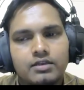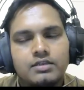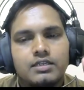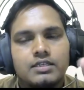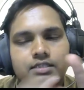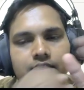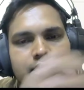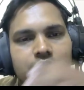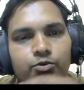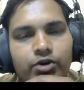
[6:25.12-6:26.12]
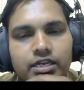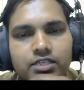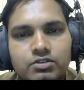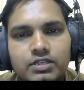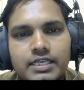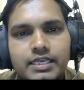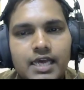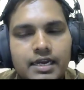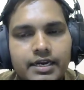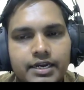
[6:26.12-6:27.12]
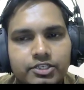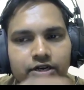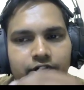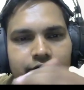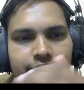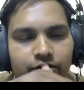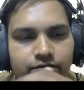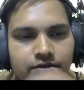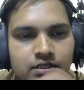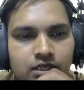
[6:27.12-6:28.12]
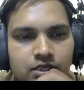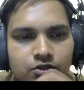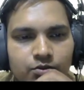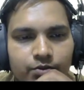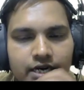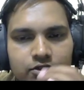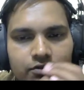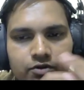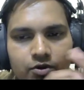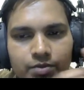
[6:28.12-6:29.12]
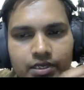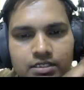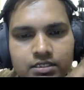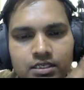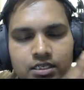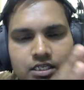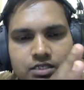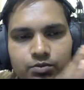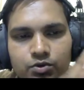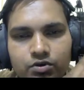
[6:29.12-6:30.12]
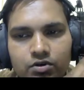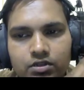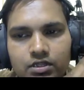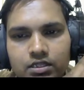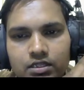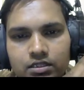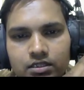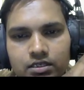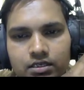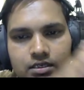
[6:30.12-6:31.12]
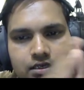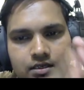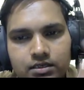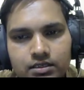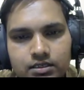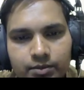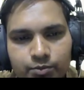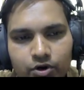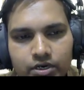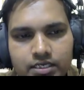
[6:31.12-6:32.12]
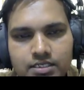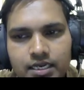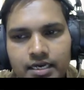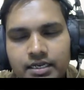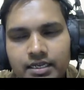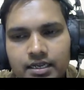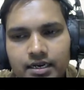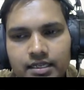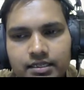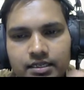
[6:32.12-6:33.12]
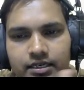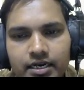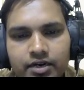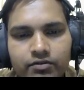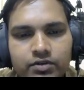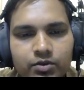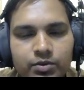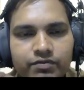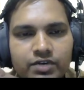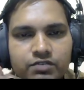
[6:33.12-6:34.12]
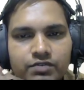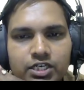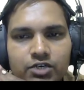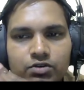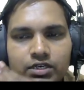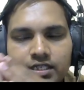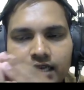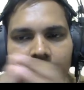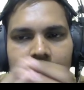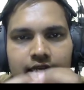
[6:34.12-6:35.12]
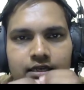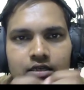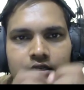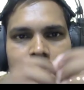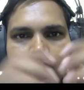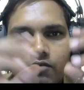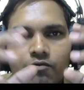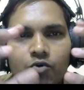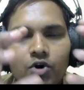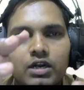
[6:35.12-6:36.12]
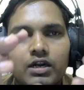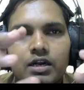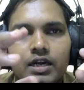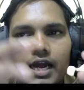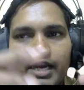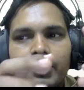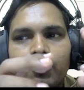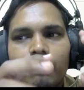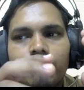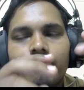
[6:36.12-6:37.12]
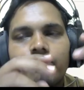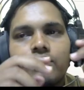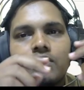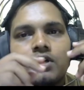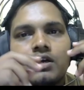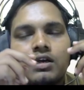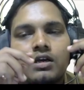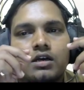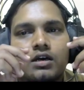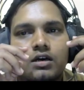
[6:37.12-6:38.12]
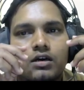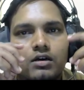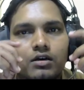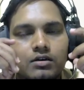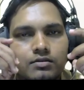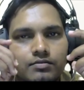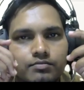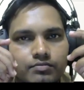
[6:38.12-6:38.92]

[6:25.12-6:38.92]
The next point is on the key architectural trade-offs. So breadth of topics is more on the important side rather than the depth of the topic. First, we need to decide like what kind of uh,